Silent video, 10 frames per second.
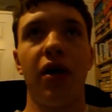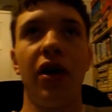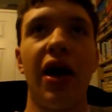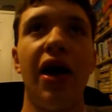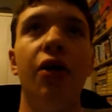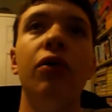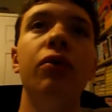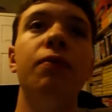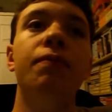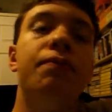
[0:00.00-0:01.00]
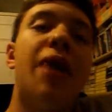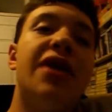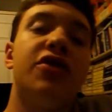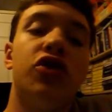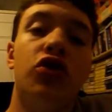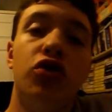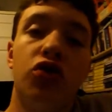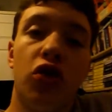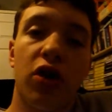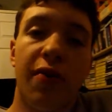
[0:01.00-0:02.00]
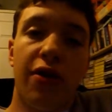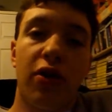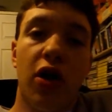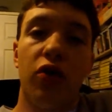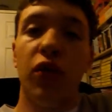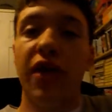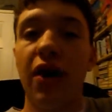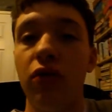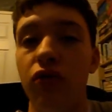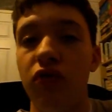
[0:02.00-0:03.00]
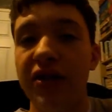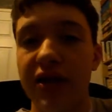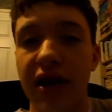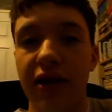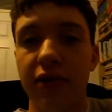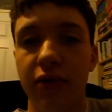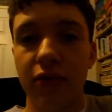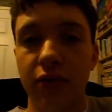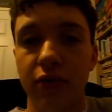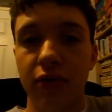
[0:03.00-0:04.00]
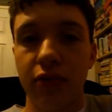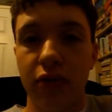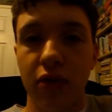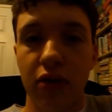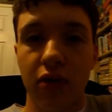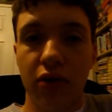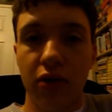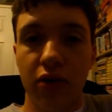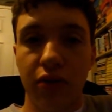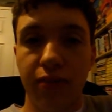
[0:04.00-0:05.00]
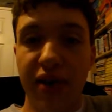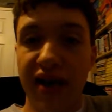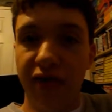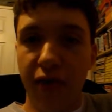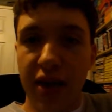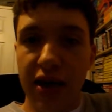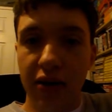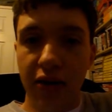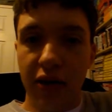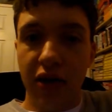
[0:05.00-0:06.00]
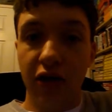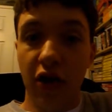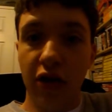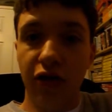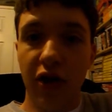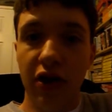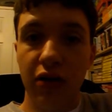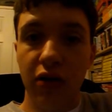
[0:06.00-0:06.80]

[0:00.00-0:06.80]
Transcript: how best to talk about God without risking blasphemy and idolatry.